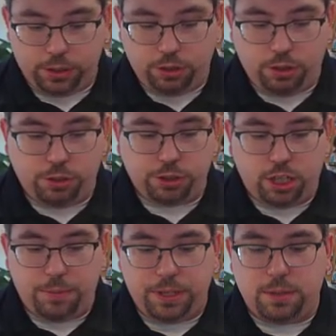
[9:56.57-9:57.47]
And so those are
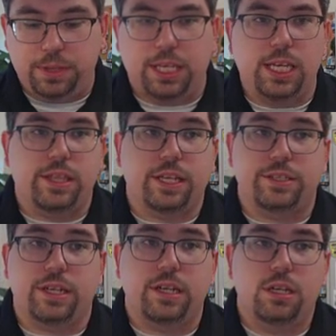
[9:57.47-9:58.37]
going to be some of the key
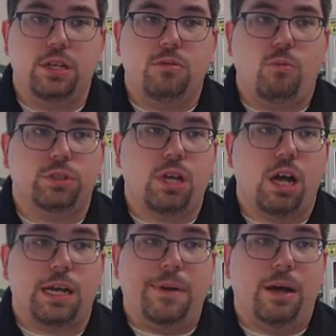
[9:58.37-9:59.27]
things that we'll
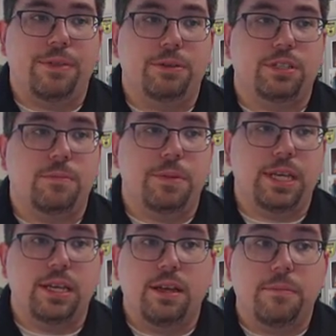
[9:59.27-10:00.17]
talk about, and those can
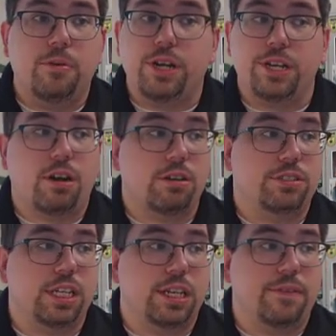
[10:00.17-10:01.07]
be pretty darn
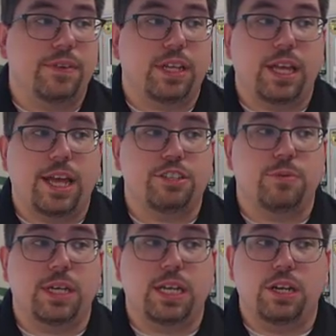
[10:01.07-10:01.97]
significant as
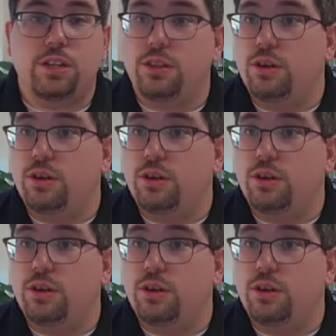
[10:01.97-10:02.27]
we get into